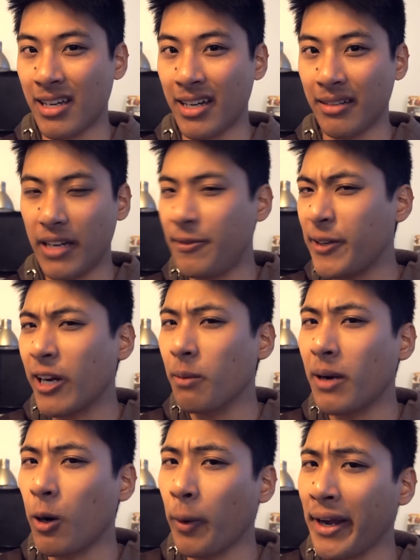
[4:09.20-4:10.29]
that if you care
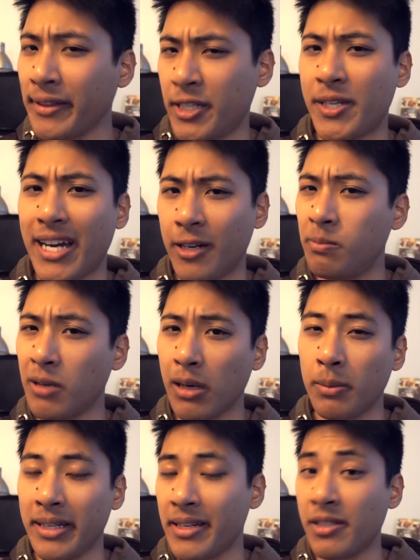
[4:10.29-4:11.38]
about weight, the saddle
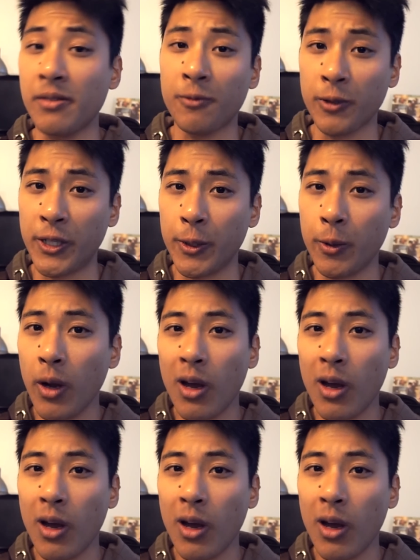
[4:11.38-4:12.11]
probably isn't for you,